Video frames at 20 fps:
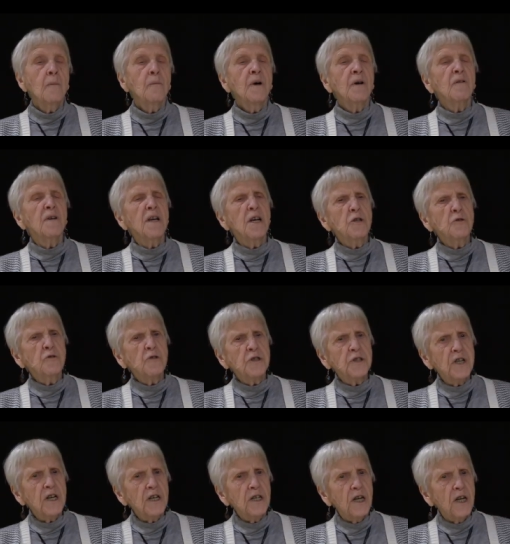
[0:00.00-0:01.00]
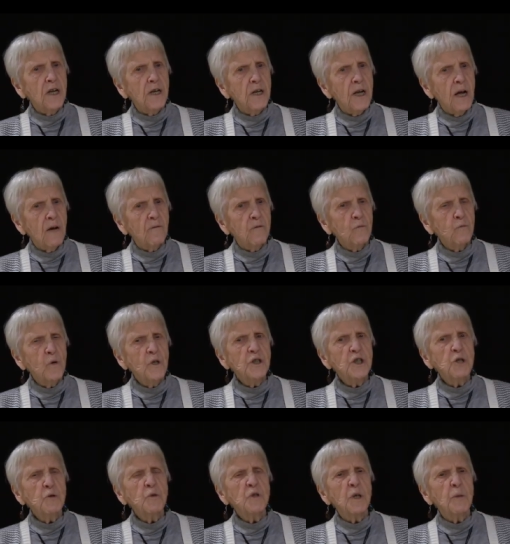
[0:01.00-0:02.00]
But interestingly enough, when
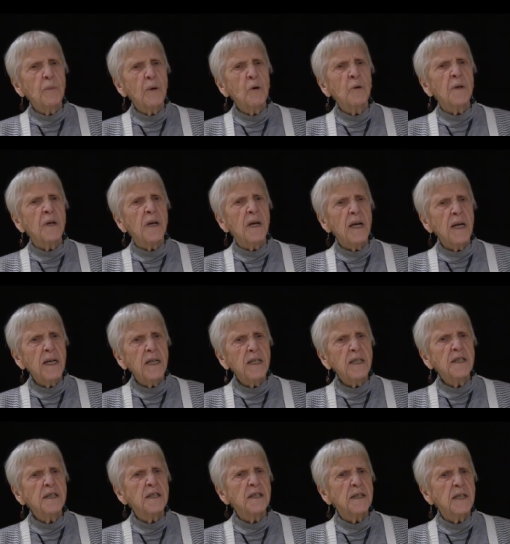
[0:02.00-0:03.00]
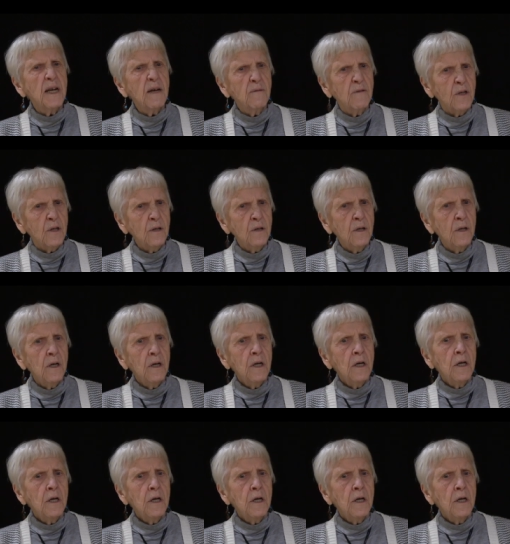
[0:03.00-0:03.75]
she was about 87,